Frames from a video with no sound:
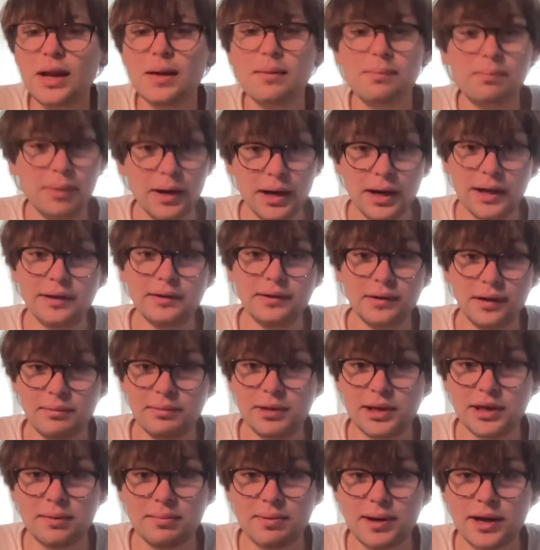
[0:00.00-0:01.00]
But let
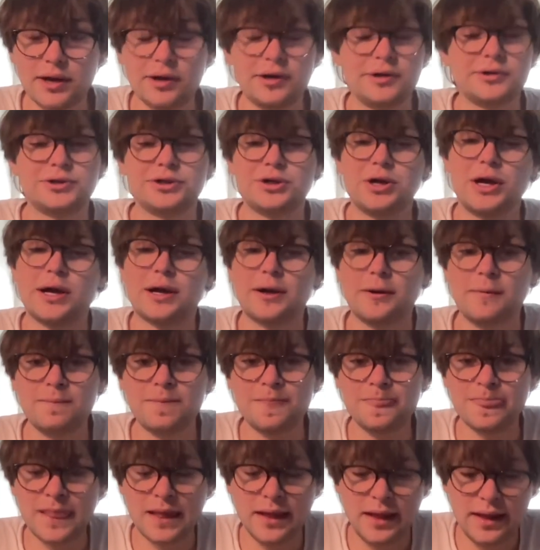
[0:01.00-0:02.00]
me get back on track.
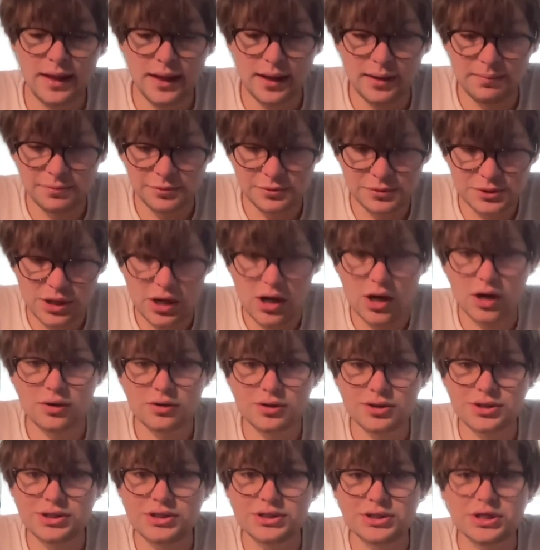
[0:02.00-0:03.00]
A
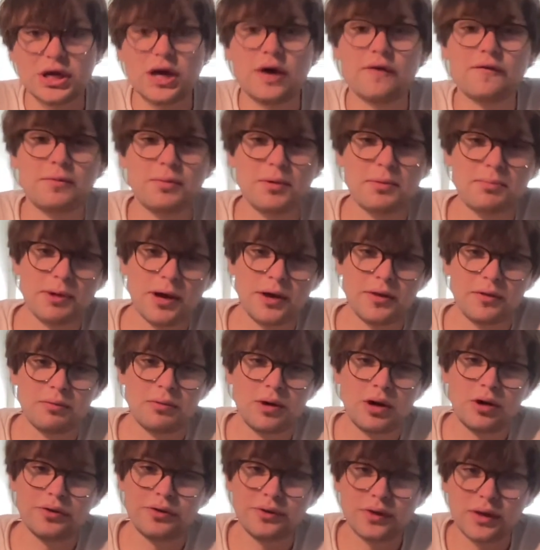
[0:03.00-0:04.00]
plutocracy is a government by the
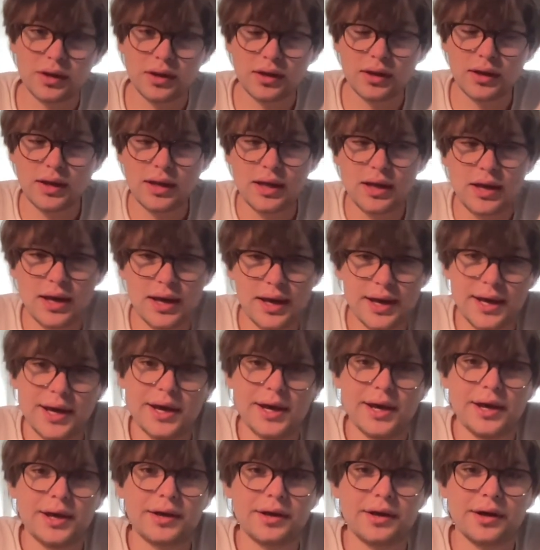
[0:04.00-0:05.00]
wealthy.
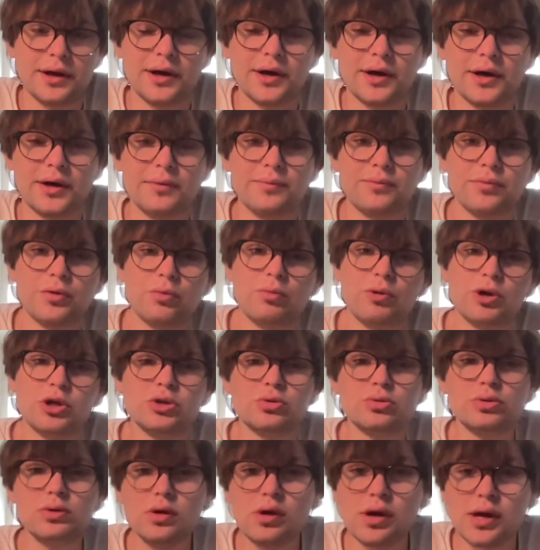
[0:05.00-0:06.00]
And when
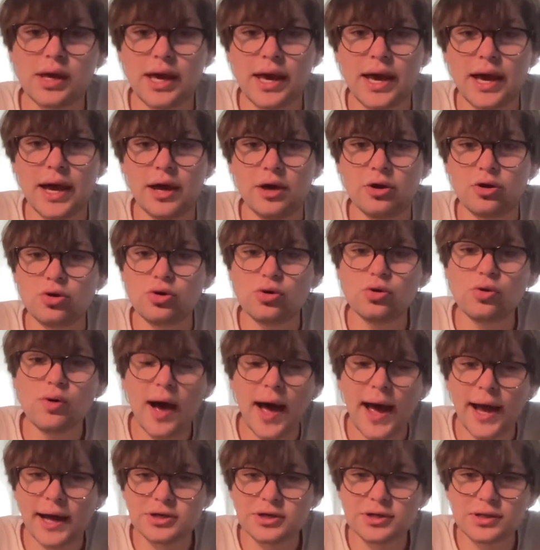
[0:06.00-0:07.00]
you look at who
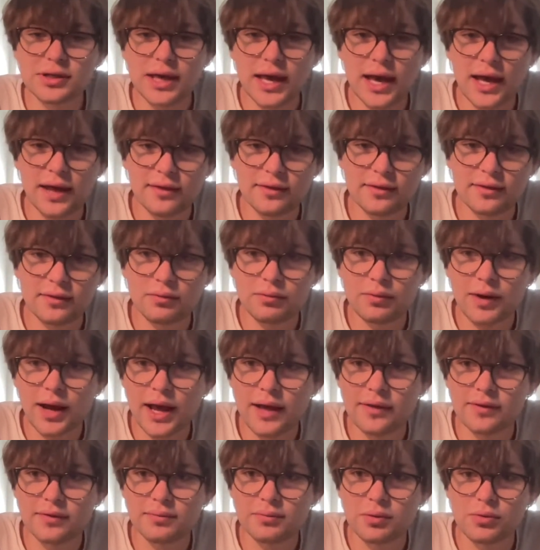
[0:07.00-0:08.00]
actually has the
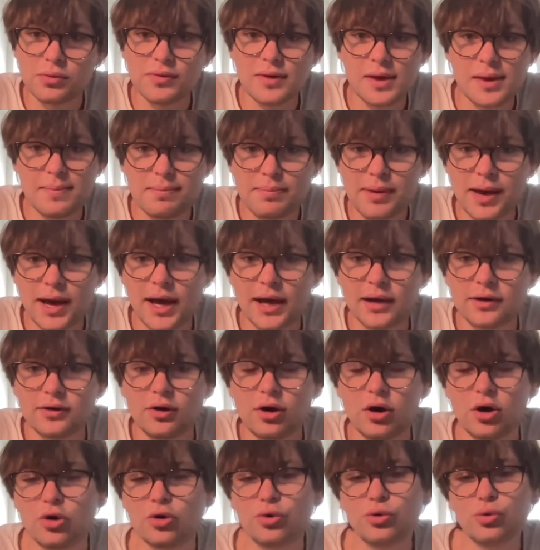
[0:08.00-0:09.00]
most impact
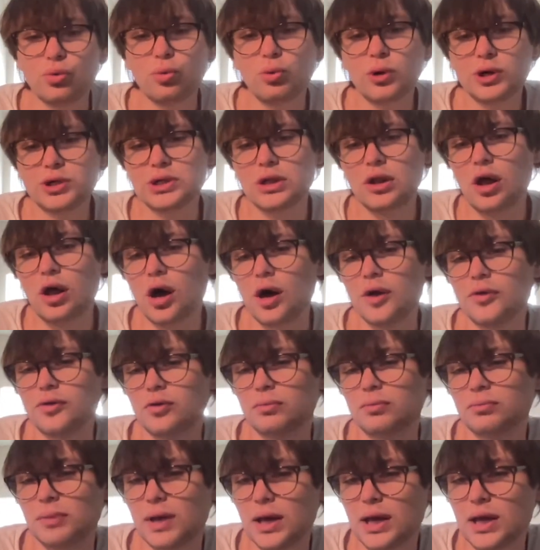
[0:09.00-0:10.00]
on what laws
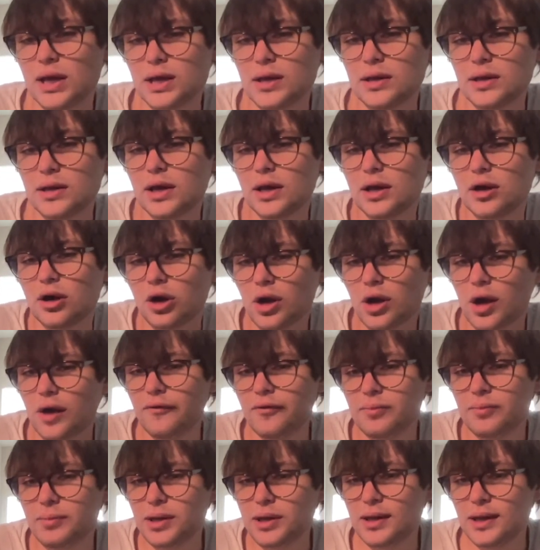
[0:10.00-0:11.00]
are made in our
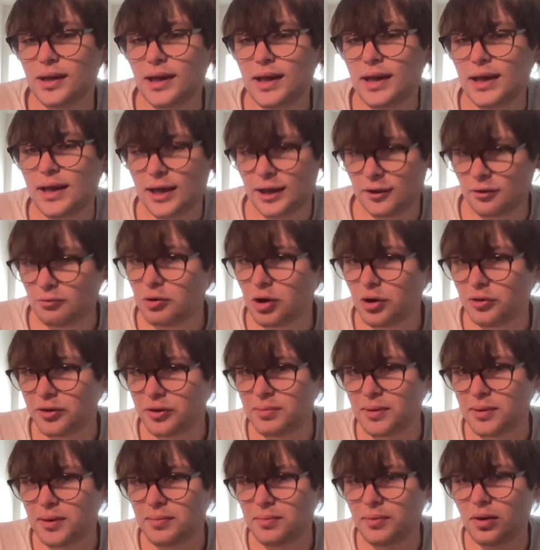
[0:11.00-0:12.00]
government, it's wealthy
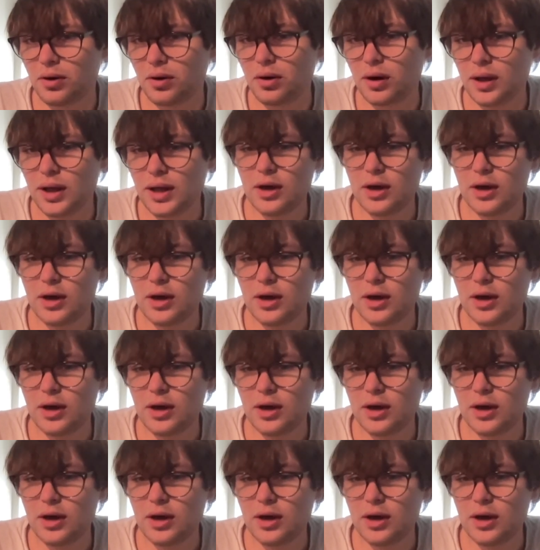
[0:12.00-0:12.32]
people.